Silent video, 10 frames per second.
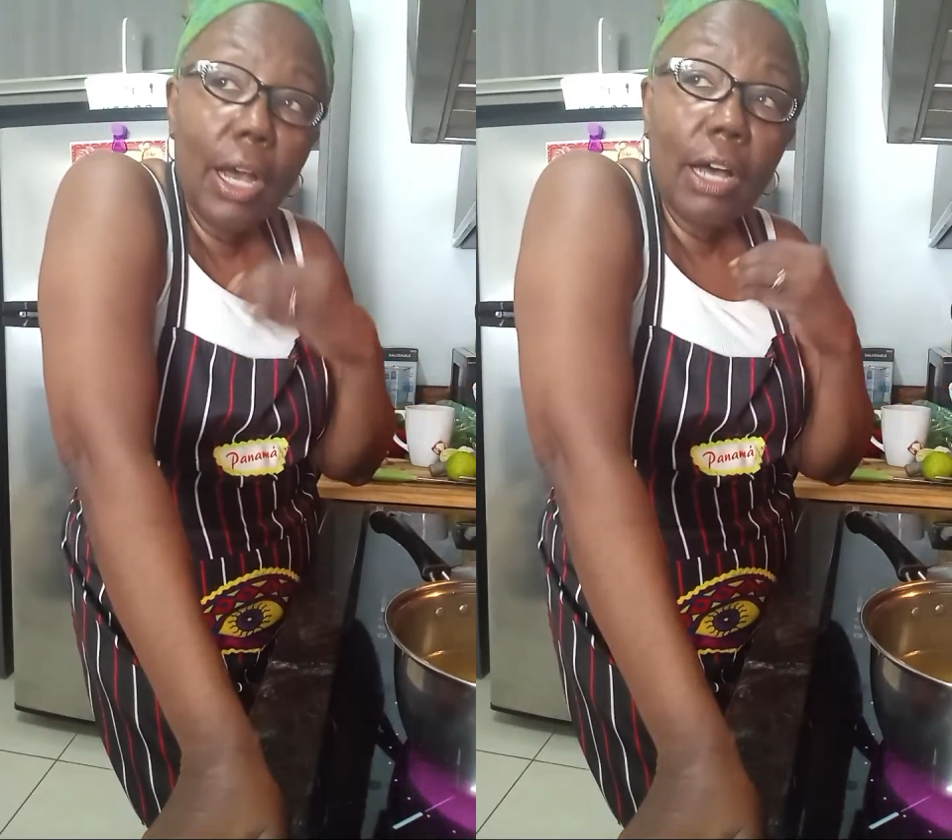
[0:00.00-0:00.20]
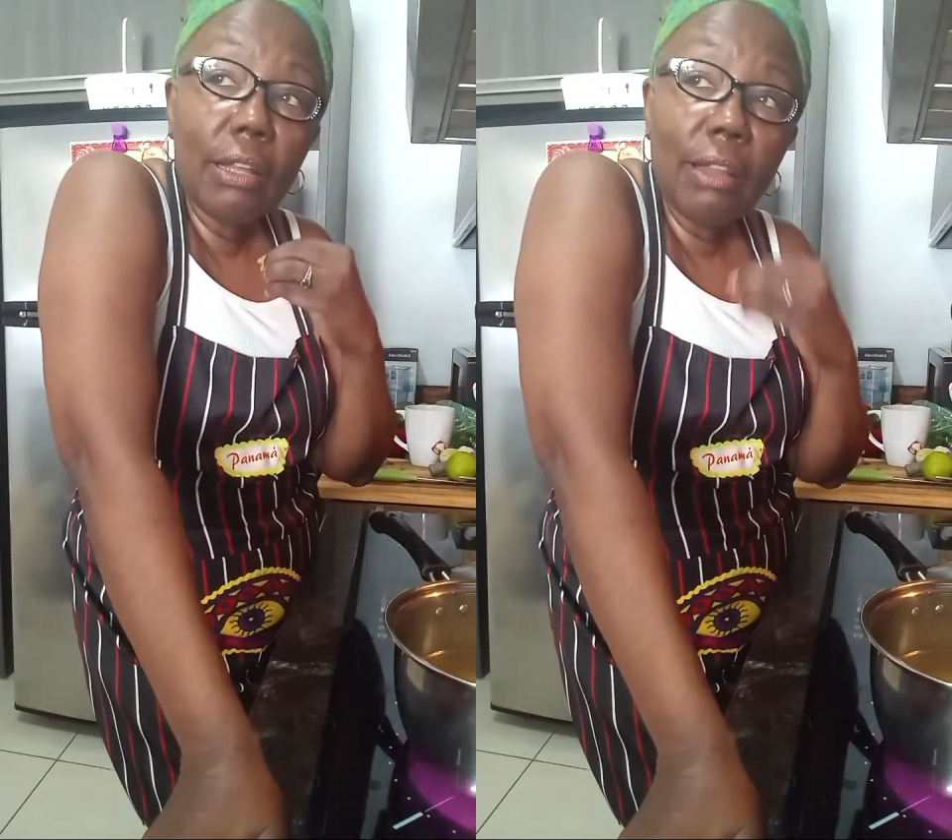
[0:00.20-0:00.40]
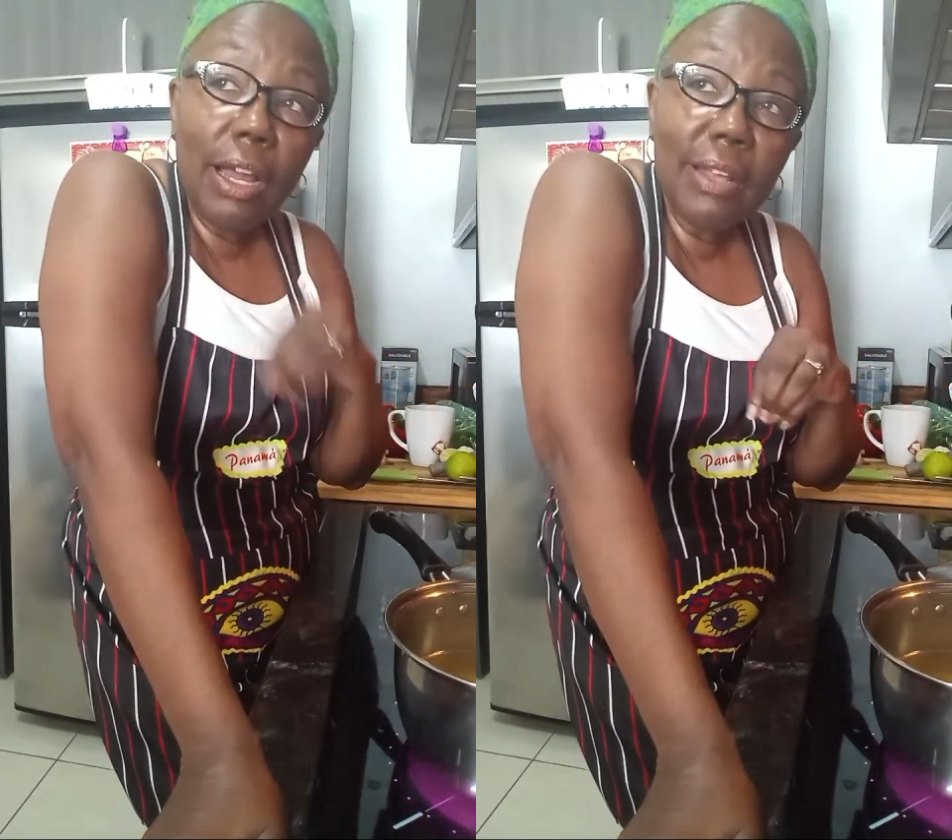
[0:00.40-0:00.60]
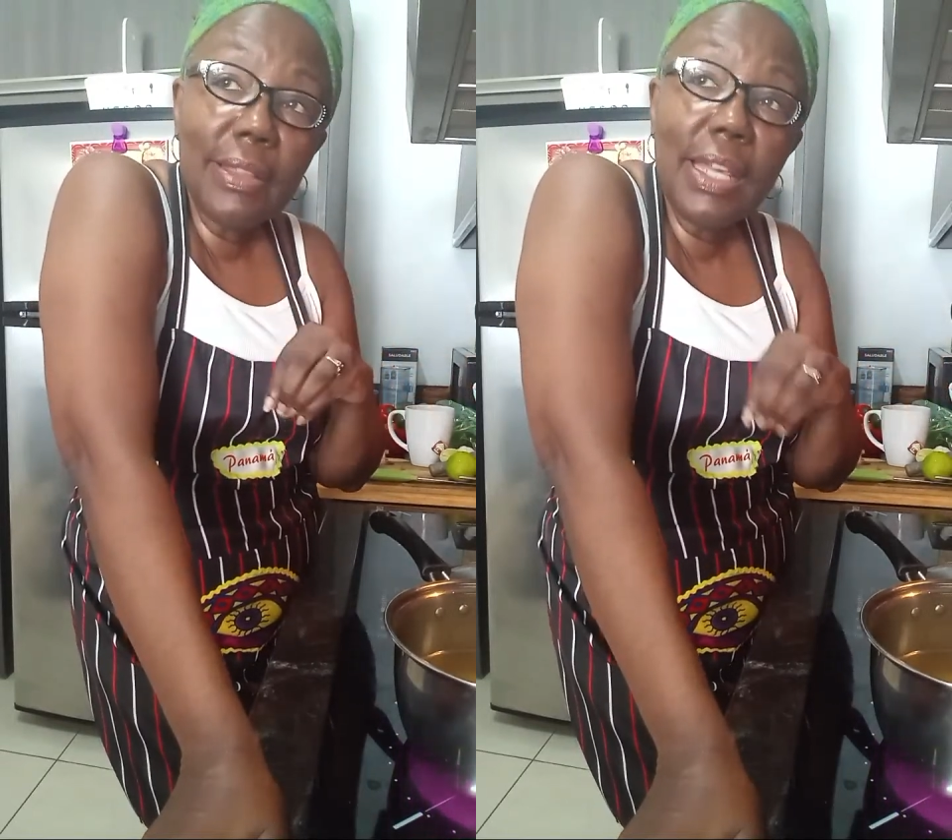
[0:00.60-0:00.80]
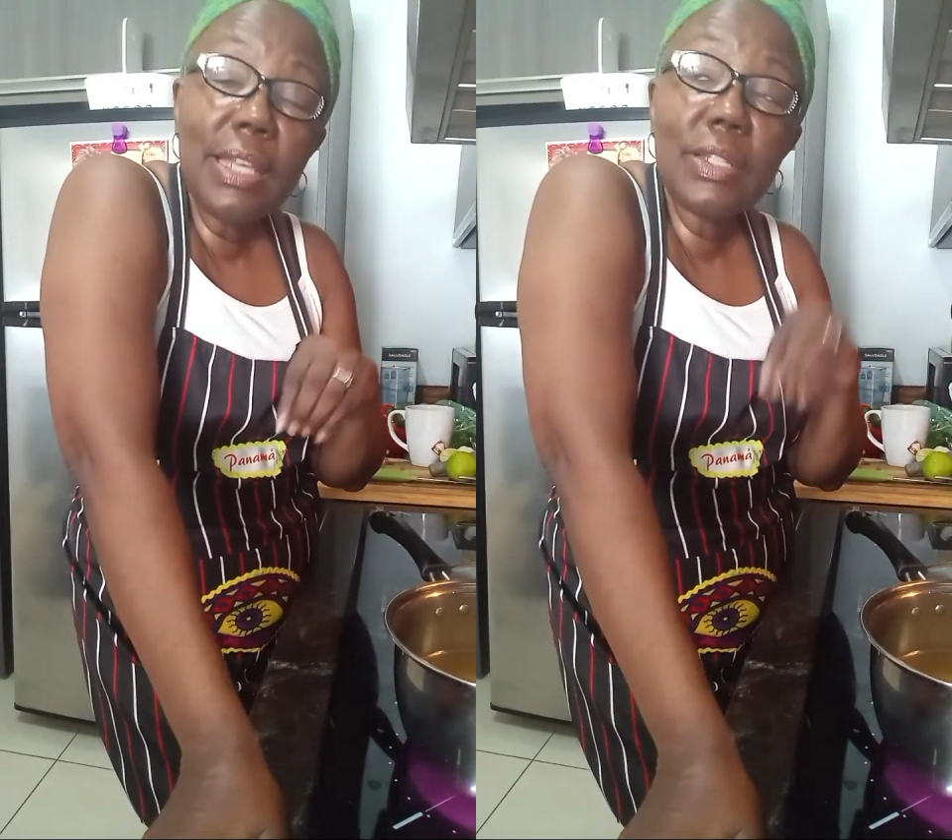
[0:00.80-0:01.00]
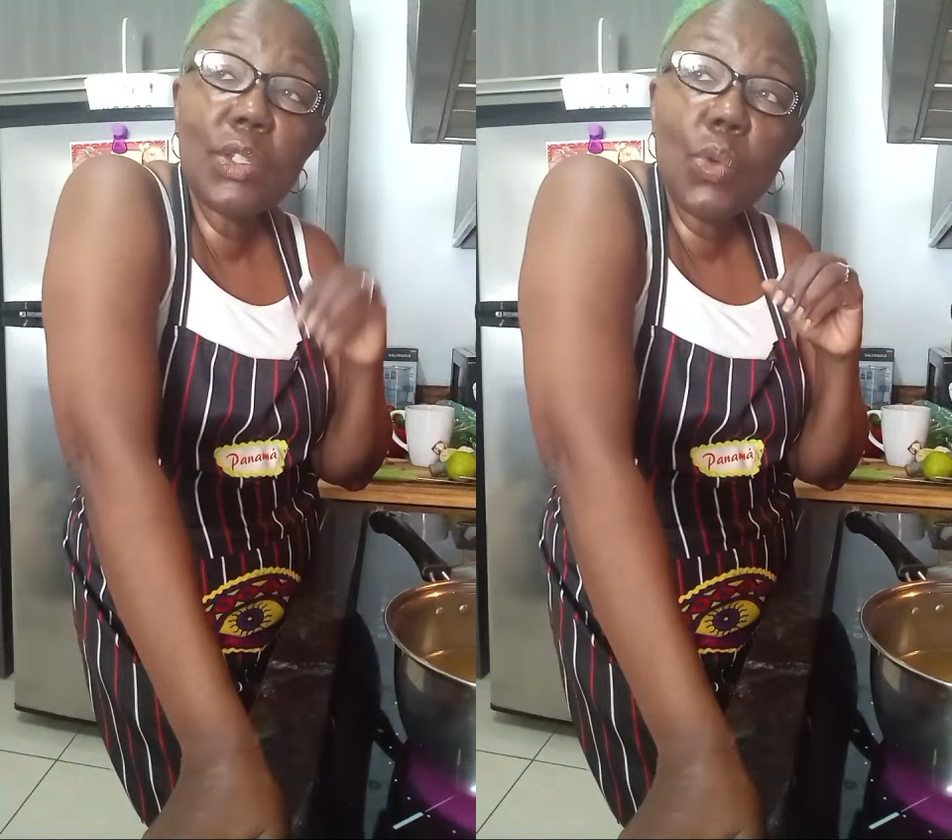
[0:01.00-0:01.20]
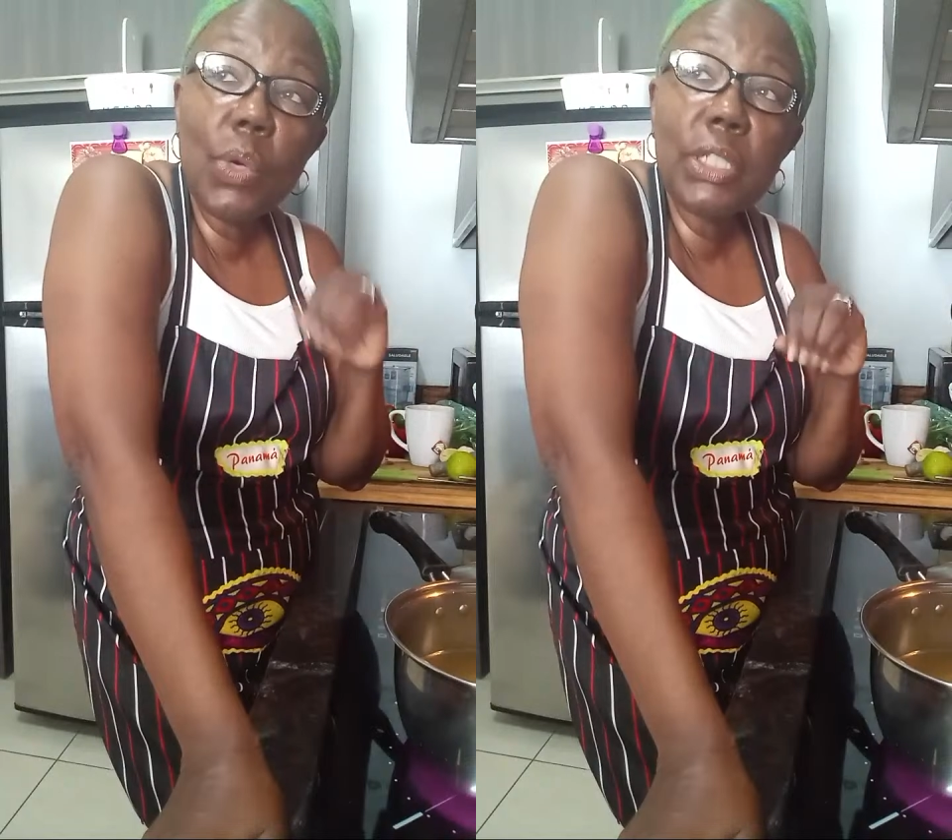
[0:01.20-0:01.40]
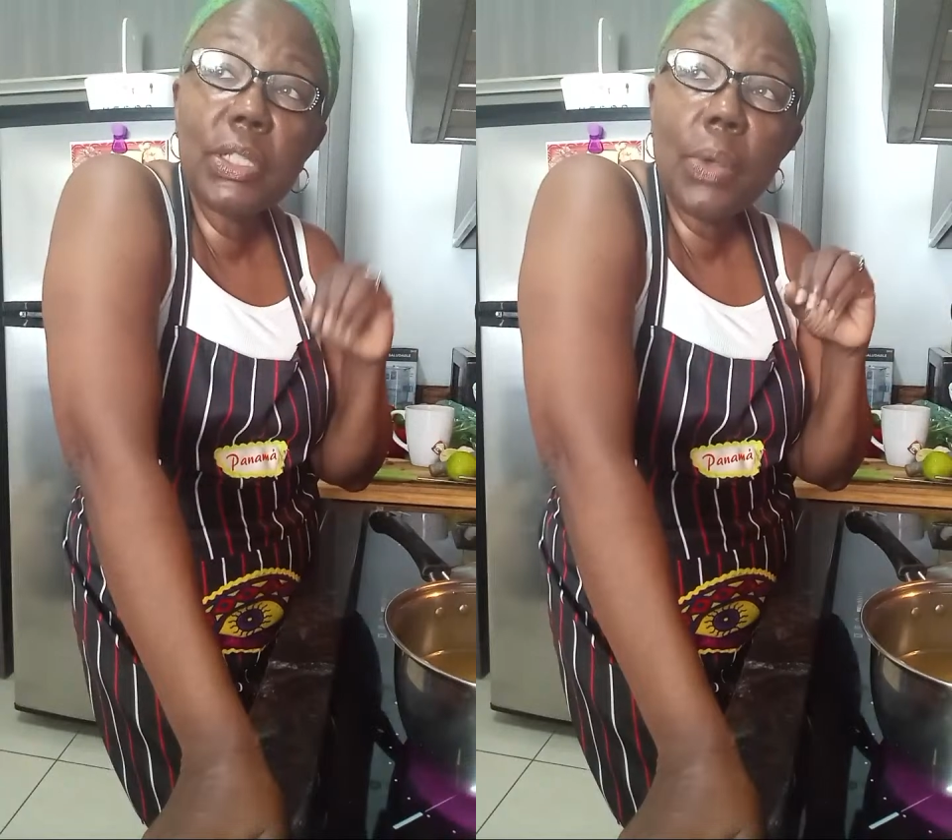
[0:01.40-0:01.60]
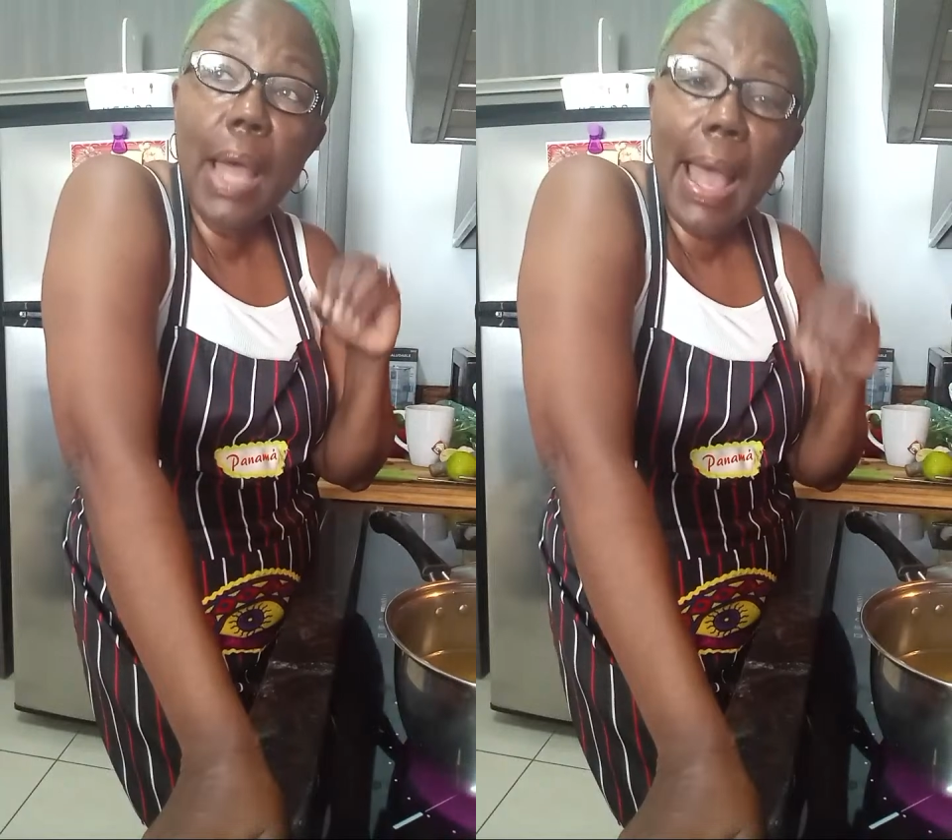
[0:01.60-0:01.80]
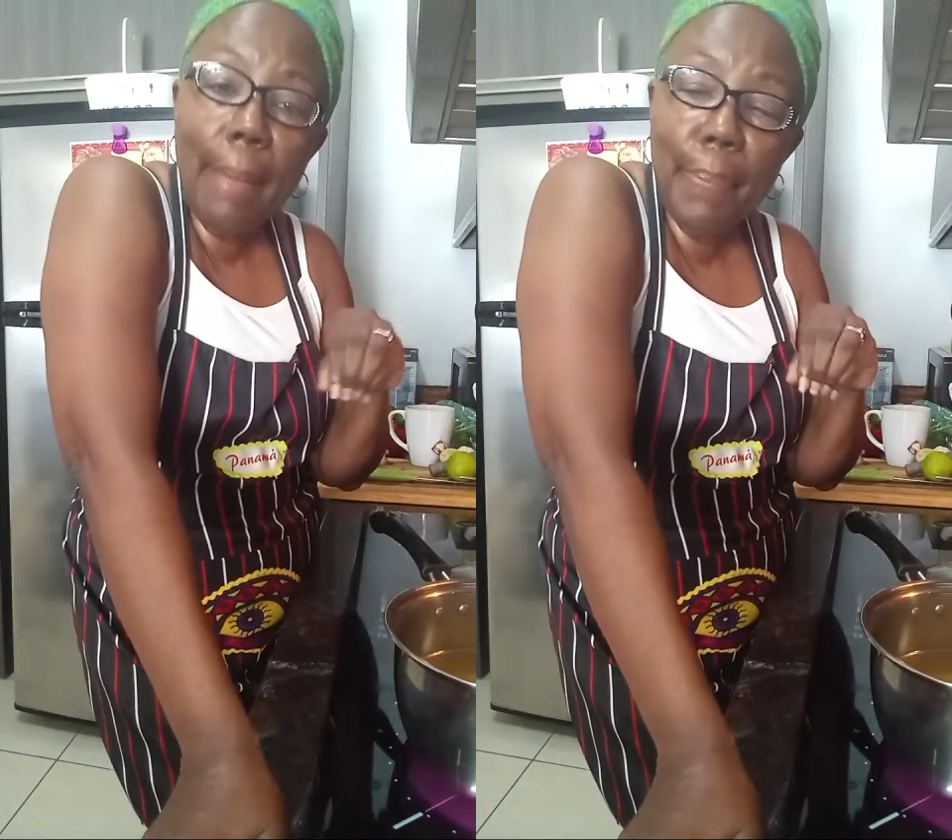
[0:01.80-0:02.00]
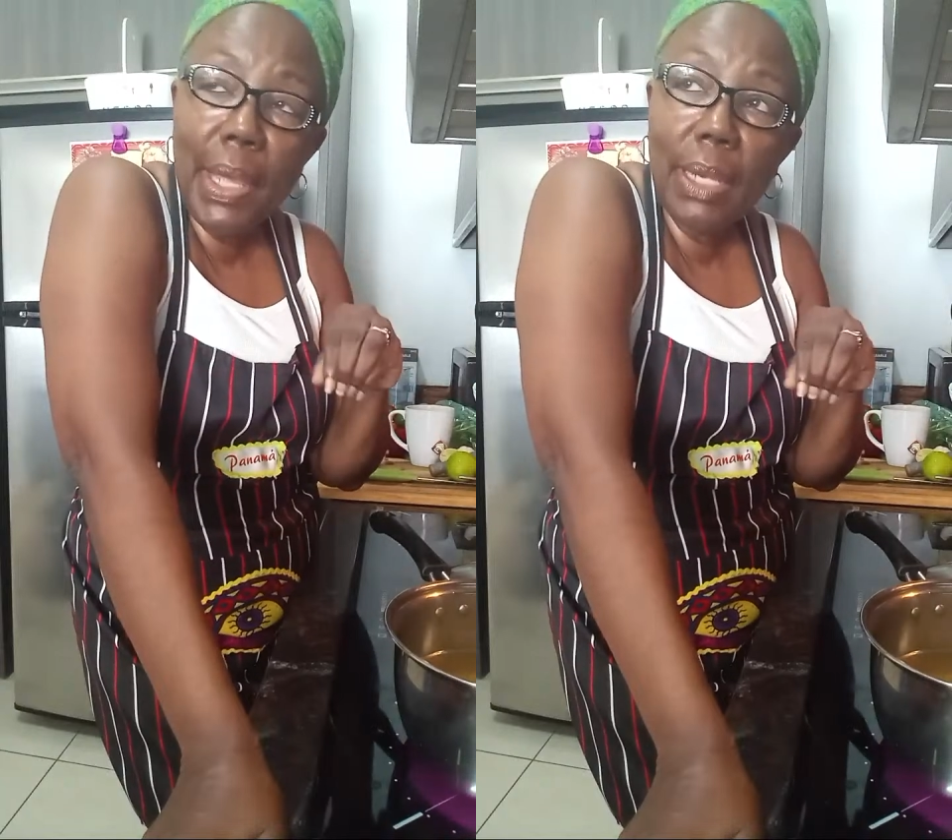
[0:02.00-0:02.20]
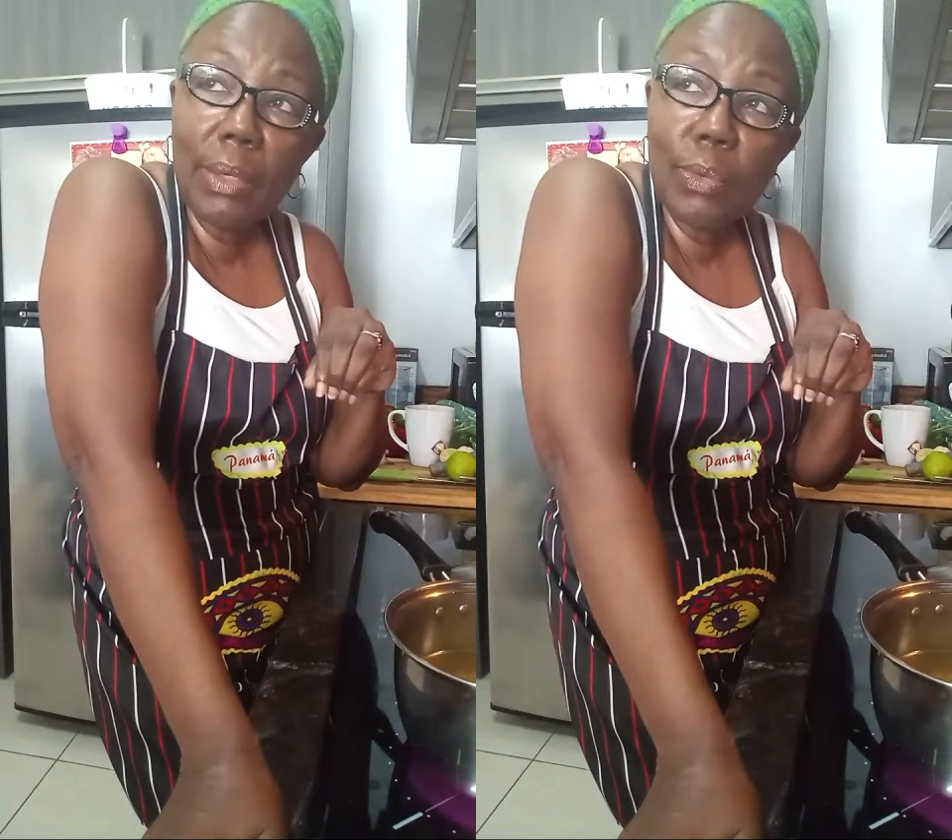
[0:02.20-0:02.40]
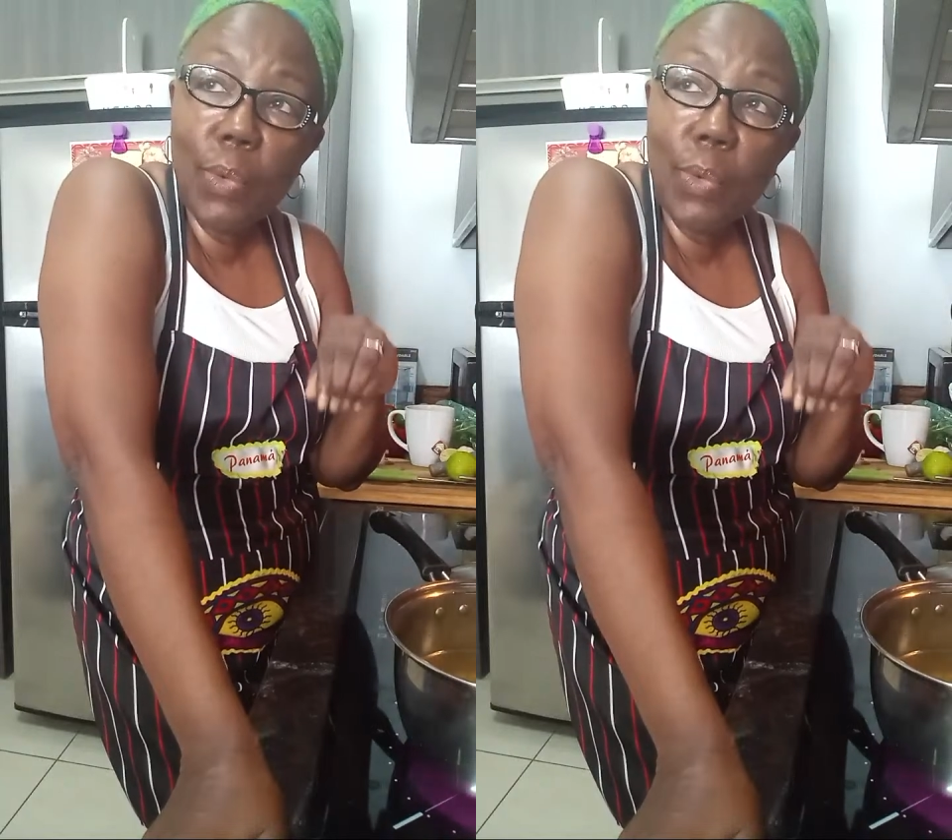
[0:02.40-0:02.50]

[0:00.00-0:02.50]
A lot of things you want to happen,